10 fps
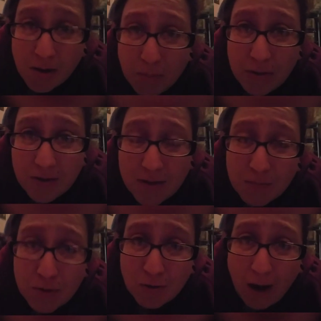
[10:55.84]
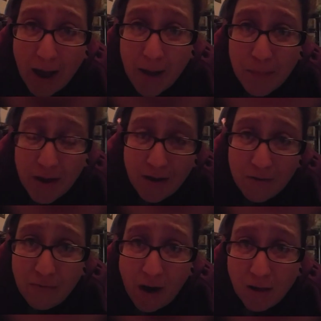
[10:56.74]
Please subscribe,
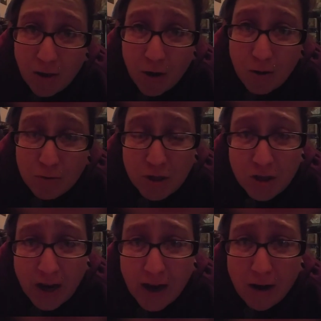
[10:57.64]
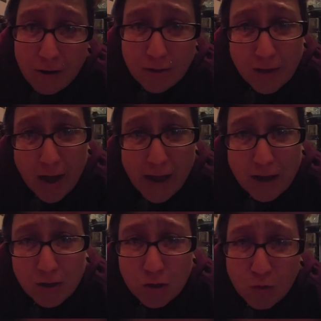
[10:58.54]
follow, share,
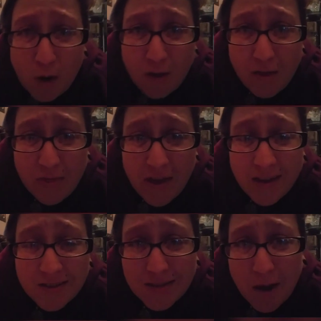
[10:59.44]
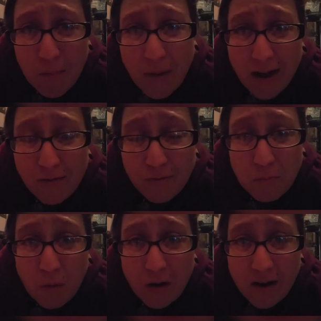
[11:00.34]
like, do all the things, come back for
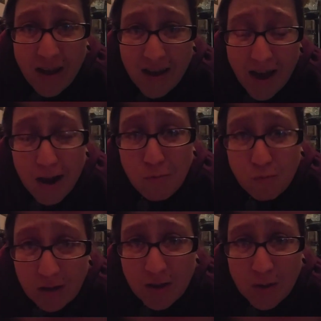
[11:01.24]
more, and I really